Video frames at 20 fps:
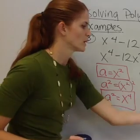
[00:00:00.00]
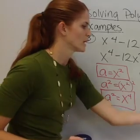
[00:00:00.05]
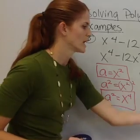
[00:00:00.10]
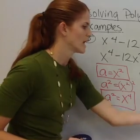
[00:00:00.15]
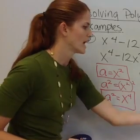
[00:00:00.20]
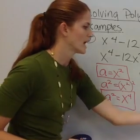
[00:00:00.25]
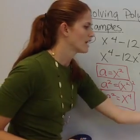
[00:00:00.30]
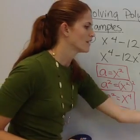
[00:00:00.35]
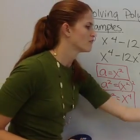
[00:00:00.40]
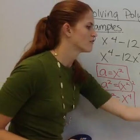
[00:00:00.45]
we
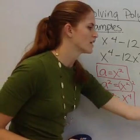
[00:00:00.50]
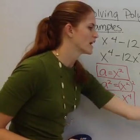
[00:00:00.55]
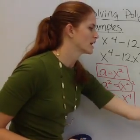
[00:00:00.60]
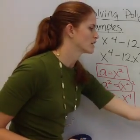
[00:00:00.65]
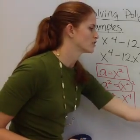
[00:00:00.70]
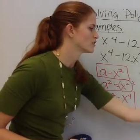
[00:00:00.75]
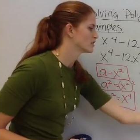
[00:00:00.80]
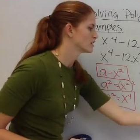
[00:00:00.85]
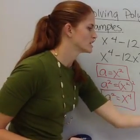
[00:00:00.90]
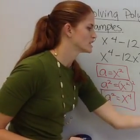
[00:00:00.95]
can
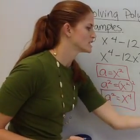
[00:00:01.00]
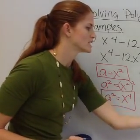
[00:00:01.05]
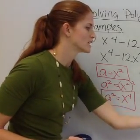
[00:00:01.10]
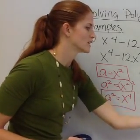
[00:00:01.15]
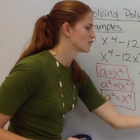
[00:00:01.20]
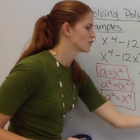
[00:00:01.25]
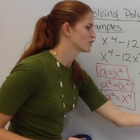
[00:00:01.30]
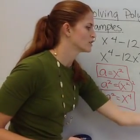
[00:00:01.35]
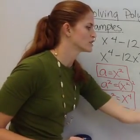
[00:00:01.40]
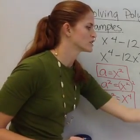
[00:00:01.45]
factor the
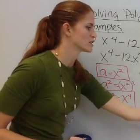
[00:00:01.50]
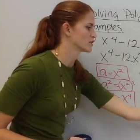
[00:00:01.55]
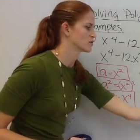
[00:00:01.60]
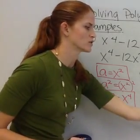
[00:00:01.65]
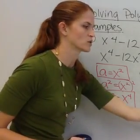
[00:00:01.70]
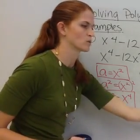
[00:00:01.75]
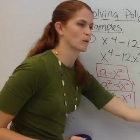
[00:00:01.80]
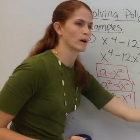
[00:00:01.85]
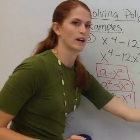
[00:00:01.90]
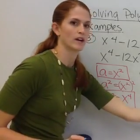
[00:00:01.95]
difference of
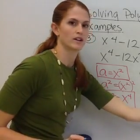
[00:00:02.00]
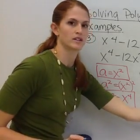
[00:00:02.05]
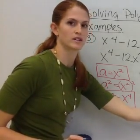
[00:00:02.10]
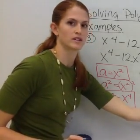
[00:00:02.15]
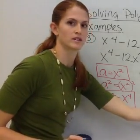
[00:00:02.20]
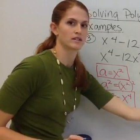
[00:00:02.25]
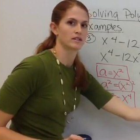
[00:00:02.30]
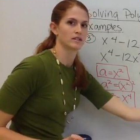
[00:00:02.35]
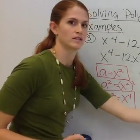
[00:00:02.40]
squares.